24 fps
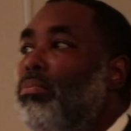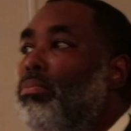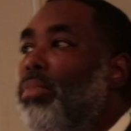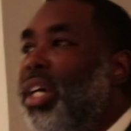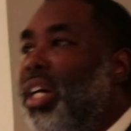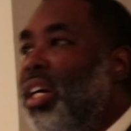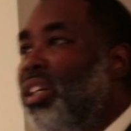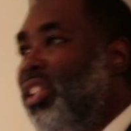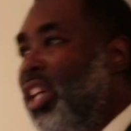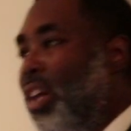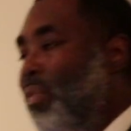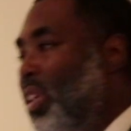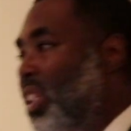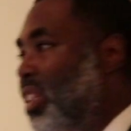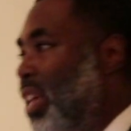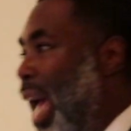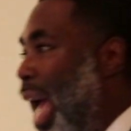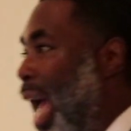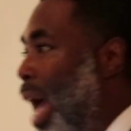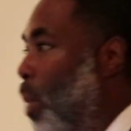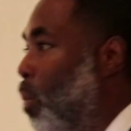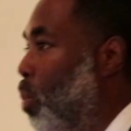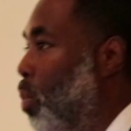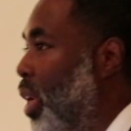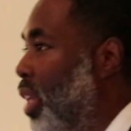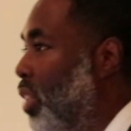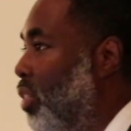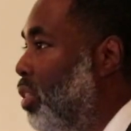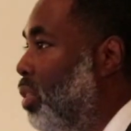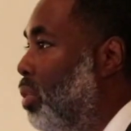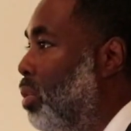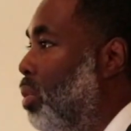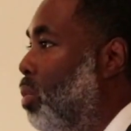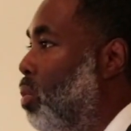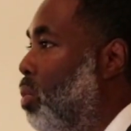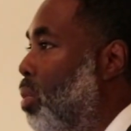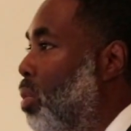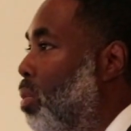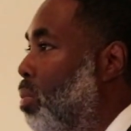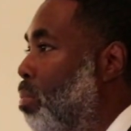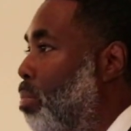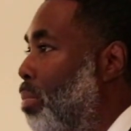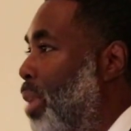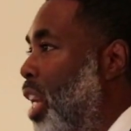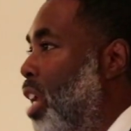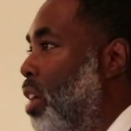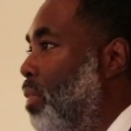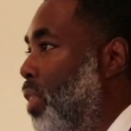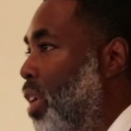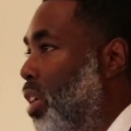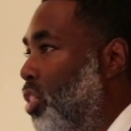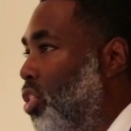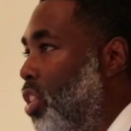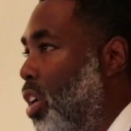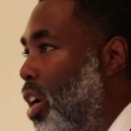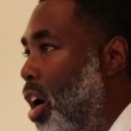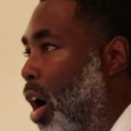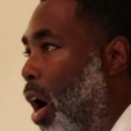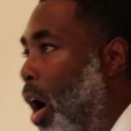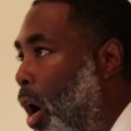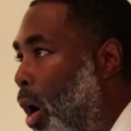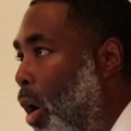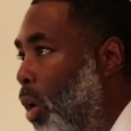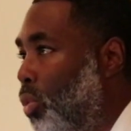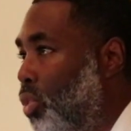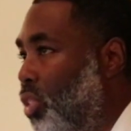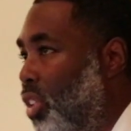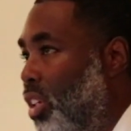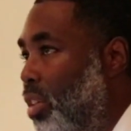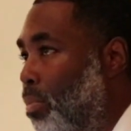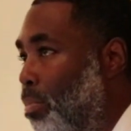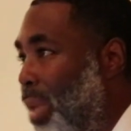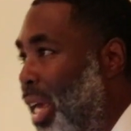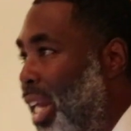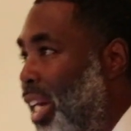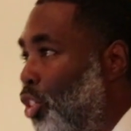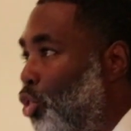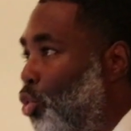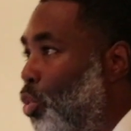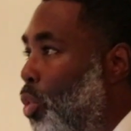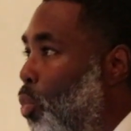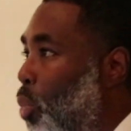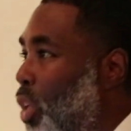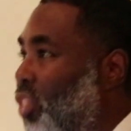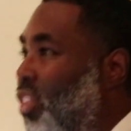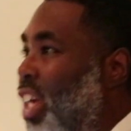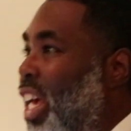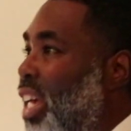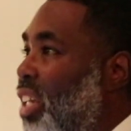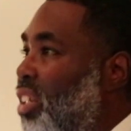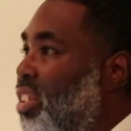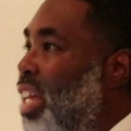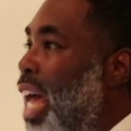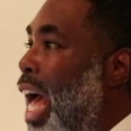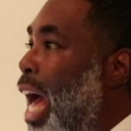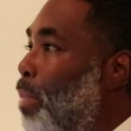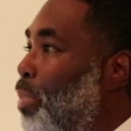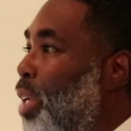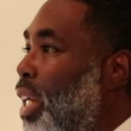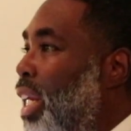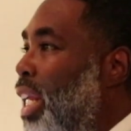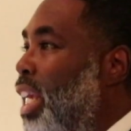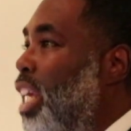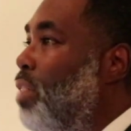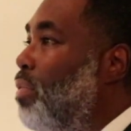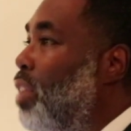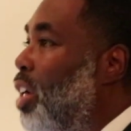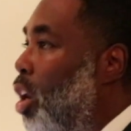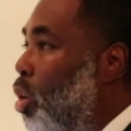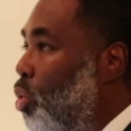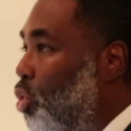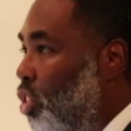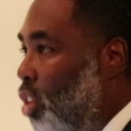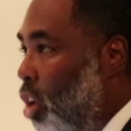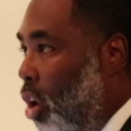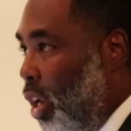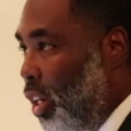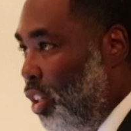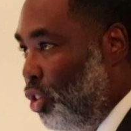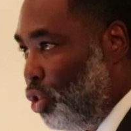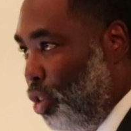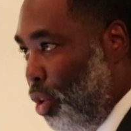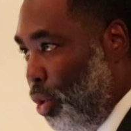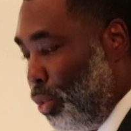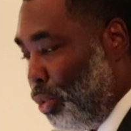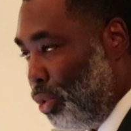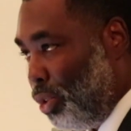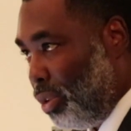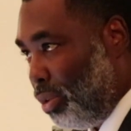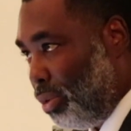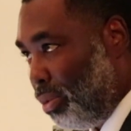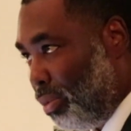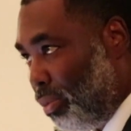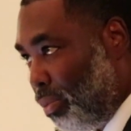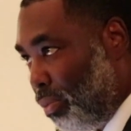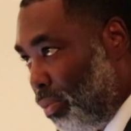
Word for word: Because every time we, many of us are called to the ministry, we think it's time to leave and go start a church.